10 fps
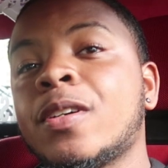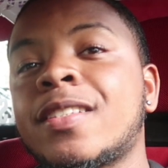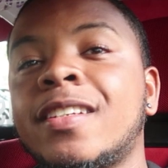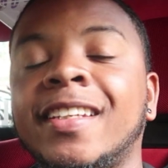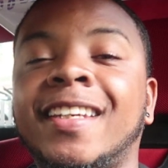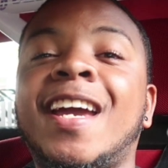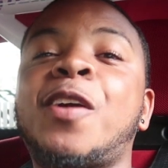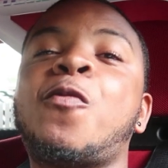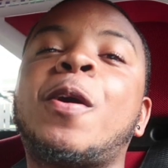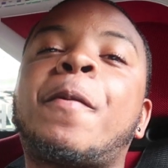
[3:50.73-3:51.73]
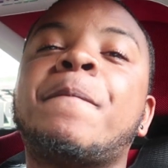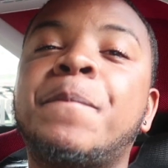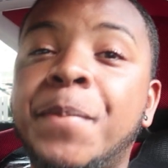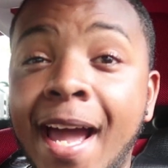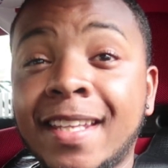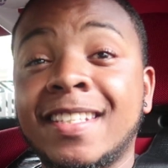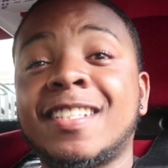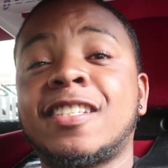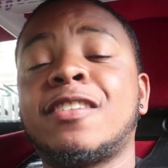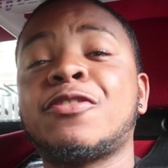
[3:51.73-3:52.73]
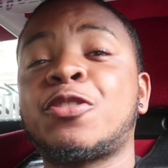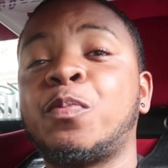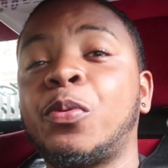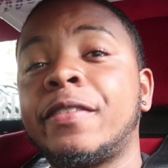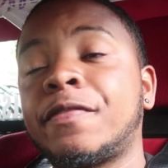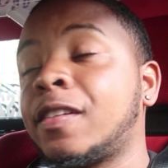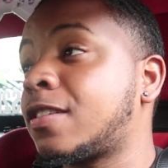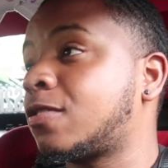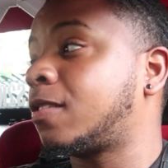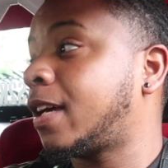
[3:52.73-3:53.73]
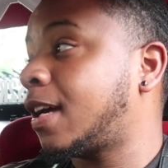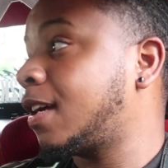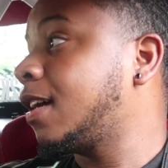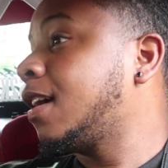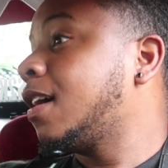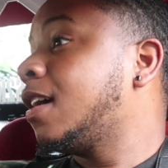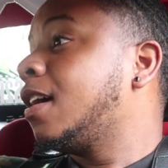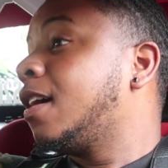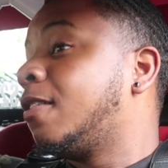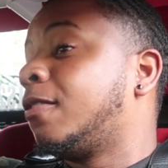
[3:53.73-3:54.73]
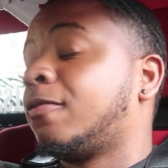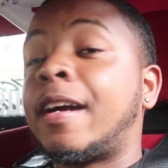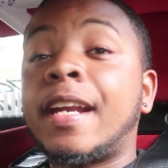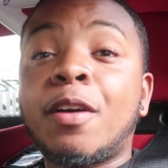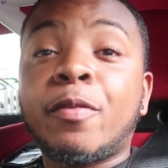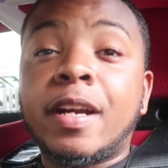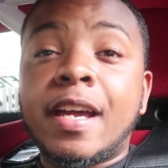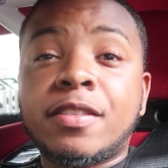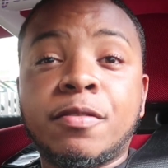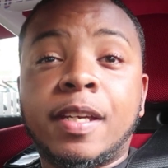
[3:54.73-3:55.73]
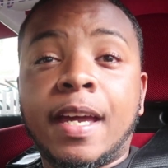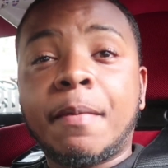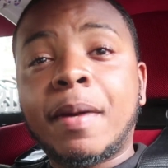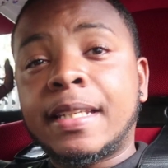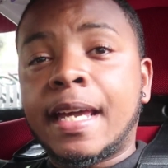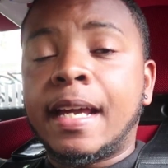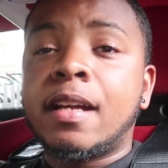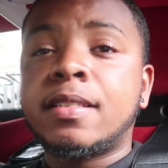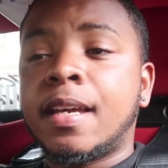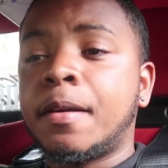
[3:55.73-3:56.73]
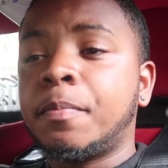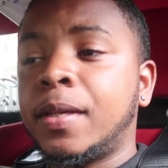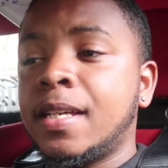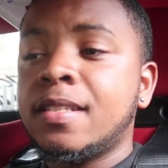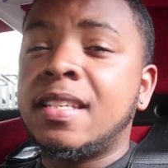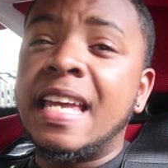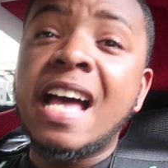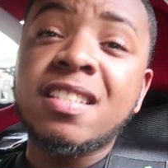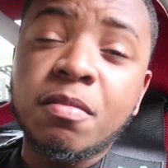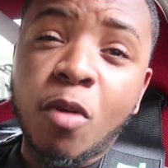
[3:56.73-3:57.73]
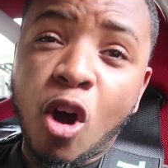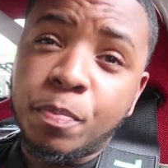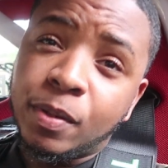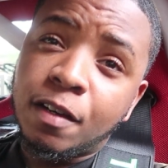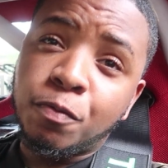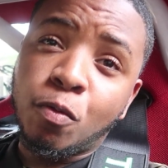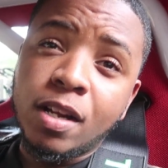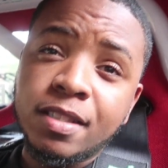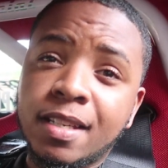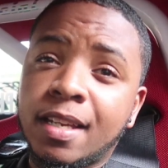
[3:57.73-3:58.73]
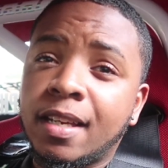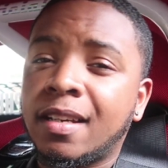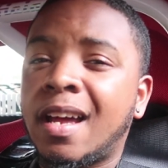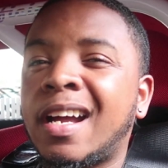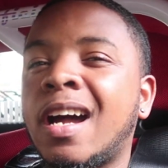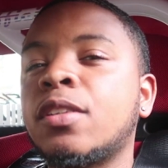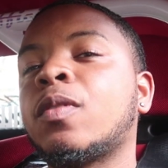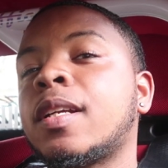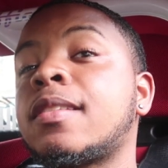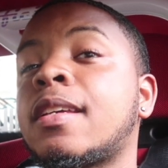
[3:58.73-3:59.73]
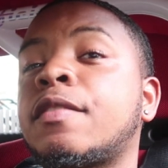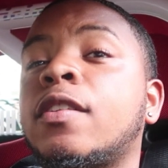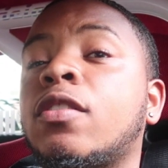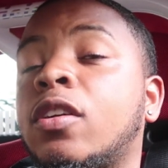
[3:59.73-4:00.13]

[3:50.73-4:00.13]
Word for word: What's good, gang? Welcome back to the channel. It's your boy Phil S two K. Right now we're in the S two K, I'm about to head out to M P's. He has some R P F ones that I kind of want to test fit on